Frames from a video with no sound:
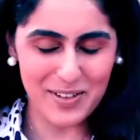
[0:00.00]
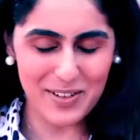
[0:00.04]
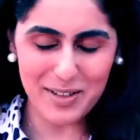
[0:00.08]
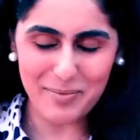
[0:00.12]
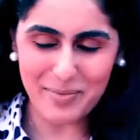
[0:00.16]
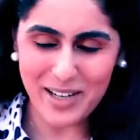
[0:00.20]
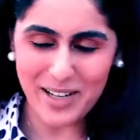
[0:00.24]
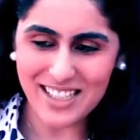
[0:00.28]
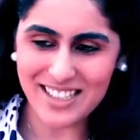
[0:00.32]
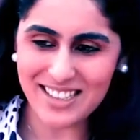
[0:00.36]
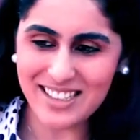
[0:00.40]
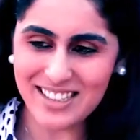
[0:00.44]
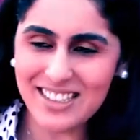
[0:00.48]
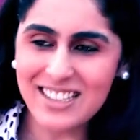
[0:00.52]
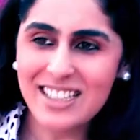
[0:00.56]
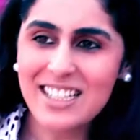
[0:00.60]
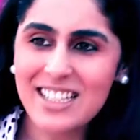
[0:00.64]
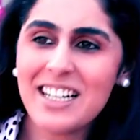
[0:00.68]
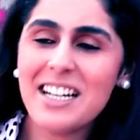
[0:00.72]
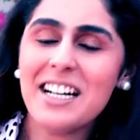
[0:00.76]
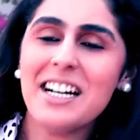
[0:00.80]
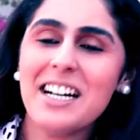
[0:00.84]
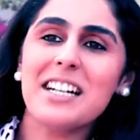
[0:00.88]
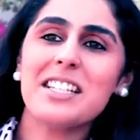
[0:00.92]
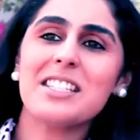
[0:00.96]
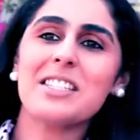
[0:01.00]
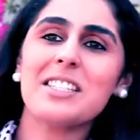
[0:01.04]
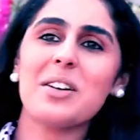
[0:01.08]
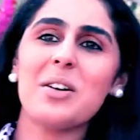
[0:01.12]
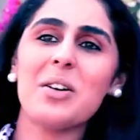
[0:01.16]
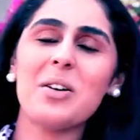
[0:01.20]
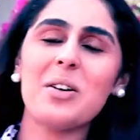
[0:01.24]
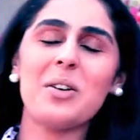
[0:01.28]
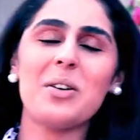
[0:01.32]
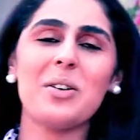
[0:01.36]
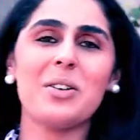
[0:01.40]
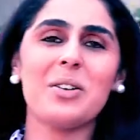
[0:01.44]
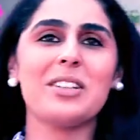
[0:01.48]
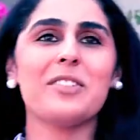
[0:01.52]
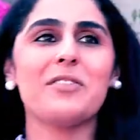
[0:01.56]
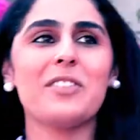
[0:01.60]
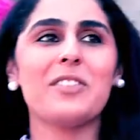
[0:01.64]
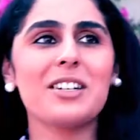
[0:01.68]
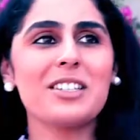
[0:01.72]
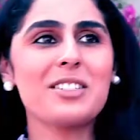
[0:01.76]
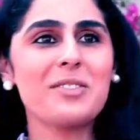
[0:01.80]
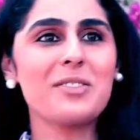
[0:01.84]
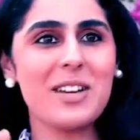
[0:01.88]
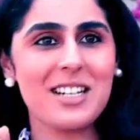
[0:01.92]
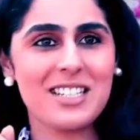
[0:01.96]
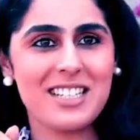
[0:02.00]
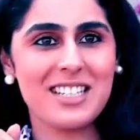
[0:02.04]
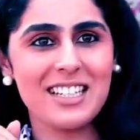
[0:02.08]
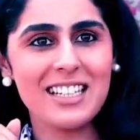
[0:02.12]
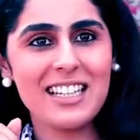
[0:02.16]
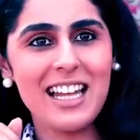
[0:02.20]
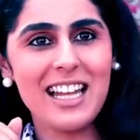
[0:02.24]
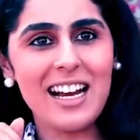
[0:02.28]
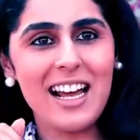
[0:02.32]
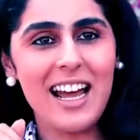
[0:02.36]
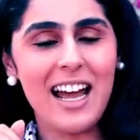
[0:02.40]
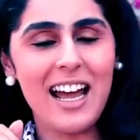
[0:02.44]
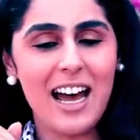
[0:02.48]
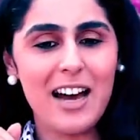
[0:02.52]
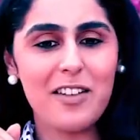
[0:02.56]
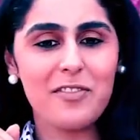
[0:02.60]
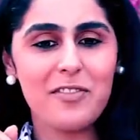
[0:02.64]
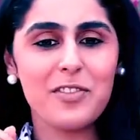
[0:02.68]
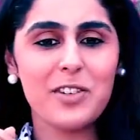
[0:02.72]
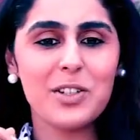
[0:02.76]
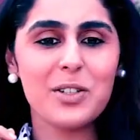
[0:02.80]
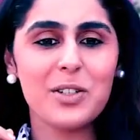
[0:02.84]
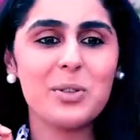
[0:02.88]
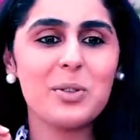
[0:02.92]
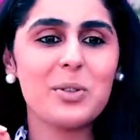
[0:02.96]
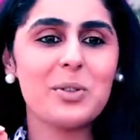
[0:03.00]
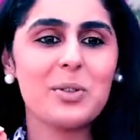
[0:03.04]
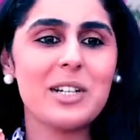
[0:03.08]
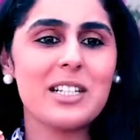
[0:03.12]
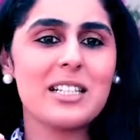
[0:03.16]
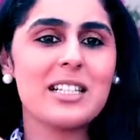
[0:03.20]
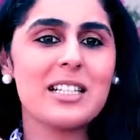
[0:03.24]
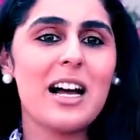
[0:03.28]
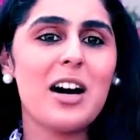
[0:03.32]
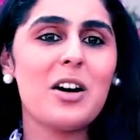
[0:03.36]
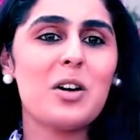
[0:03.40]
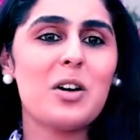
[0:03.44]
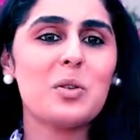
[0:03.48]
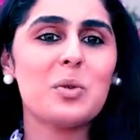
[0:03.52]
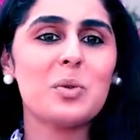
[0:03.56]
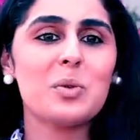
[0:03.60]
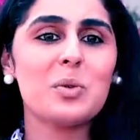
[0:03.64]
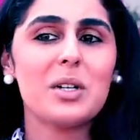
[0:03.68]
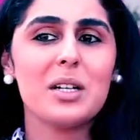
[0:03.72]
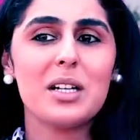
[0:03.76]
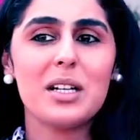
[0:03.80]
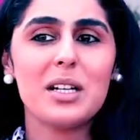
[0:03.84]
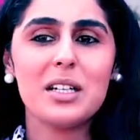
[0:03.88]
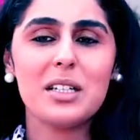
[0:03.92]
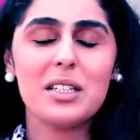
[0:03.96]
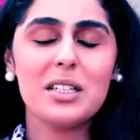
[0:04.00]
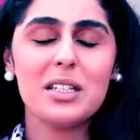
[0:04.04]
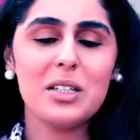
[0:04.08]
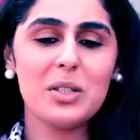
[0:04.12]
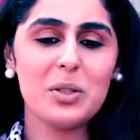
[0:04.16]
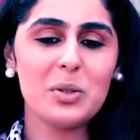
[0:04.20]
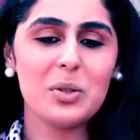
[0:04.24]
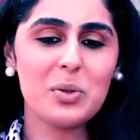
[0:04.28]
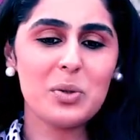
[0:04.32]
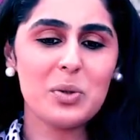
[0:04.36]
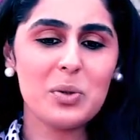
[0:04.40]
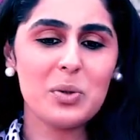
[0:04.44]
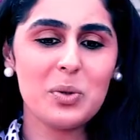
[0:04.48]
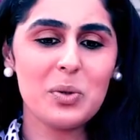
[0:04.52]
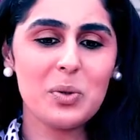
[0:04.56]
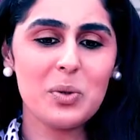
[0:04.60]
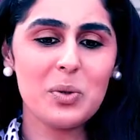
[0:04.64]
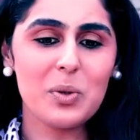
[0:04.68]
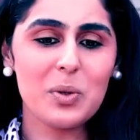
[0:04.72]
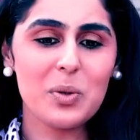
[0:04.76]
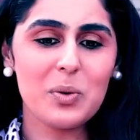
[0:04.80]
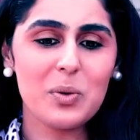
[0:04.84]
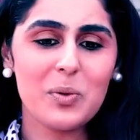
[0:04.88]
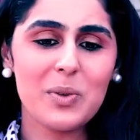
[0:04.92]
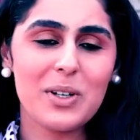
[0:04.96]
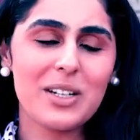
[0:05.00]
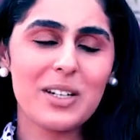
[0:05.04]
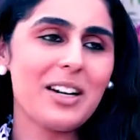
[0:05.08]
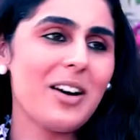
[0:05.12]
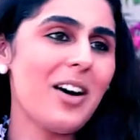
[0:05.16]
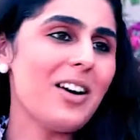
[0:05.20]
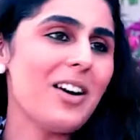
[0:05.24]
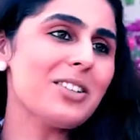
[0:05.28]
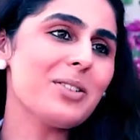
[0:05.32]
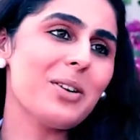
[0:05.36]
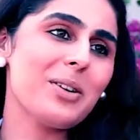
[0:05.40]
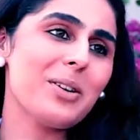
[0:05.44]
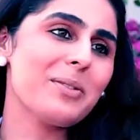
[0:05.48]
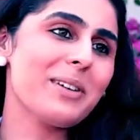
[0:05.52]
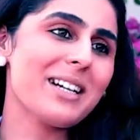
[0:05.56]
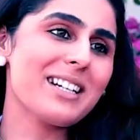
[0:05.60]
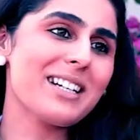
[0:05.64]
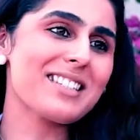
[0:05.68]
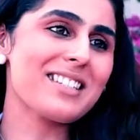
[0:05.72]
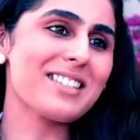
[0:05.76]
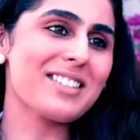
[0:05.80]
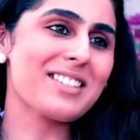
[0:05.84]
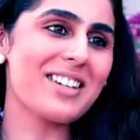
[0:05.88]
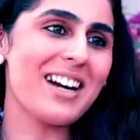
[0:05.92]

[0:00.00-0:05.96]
for the better. So the first question that I have for you is now, you were not always a